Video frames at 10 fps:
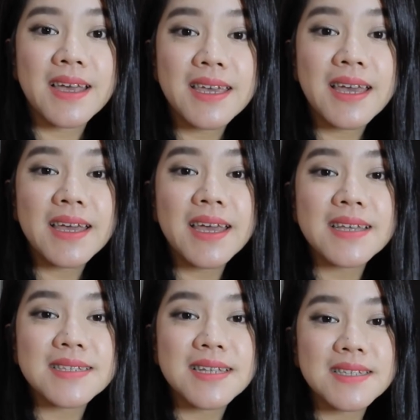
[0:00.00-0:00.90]
Yeah, I
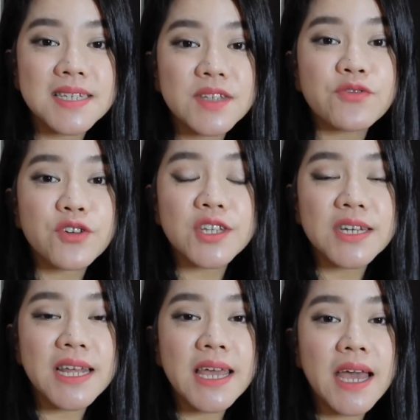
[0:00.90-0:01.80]
guess that's it for
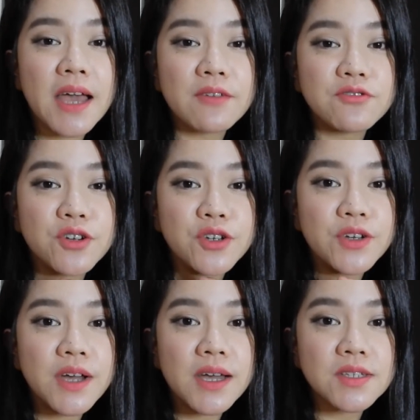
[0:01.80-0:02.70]
today. I've shown
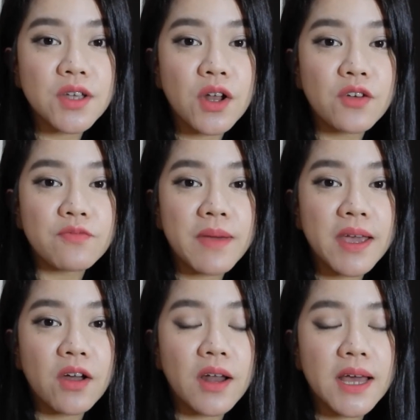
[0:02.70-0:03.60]
you guys all of
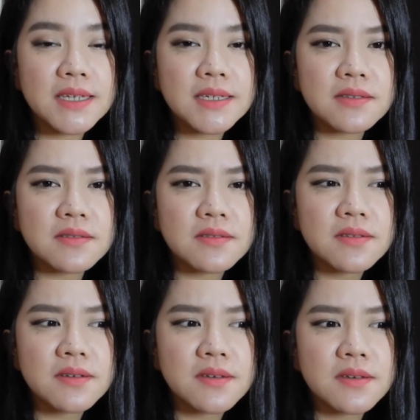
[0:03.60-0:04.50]
my collection.
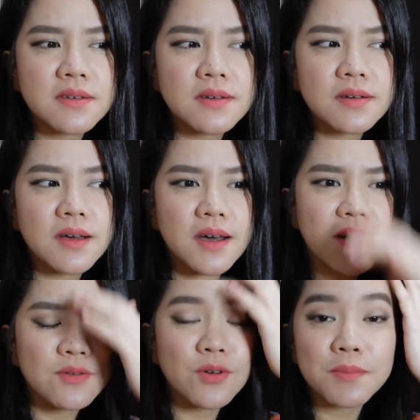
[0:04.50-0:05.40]

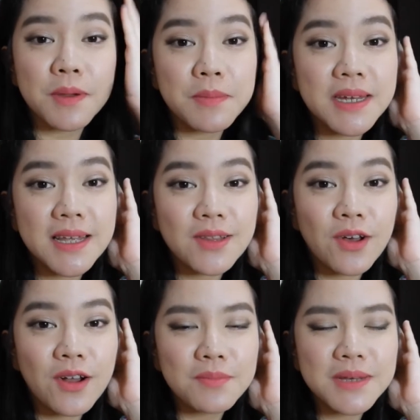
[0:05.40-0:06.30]
Uh, well, maybe not
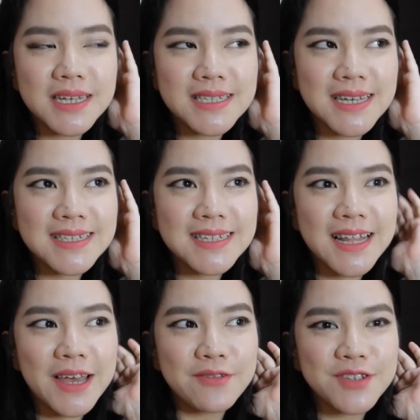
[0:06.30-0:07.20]
all, because I
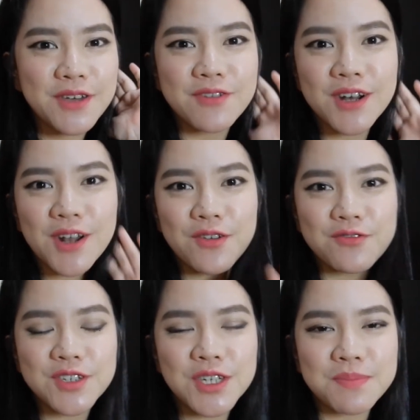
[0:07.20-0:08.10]
still have several of
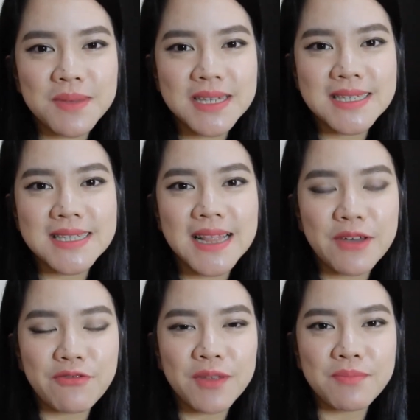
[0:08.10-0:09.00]
sheet masks
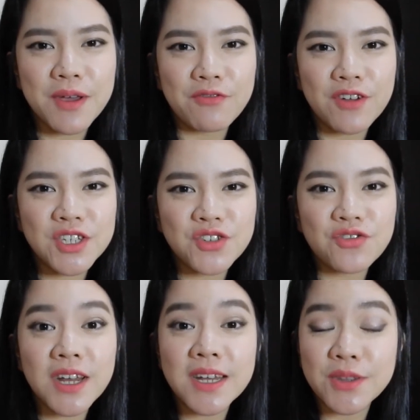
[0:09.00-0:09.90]
left in my fridge
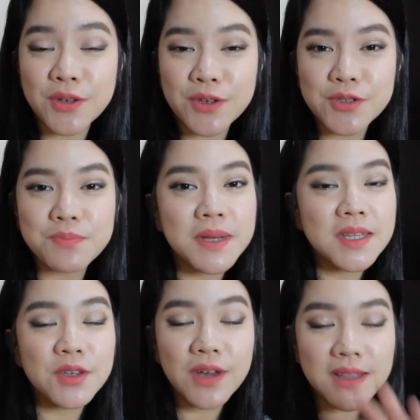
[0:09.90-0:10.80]
ready to use,
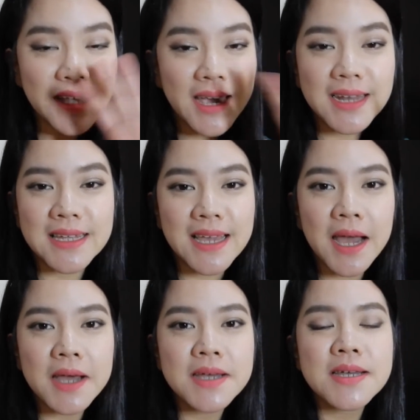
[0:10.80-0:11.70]
but you got the idea.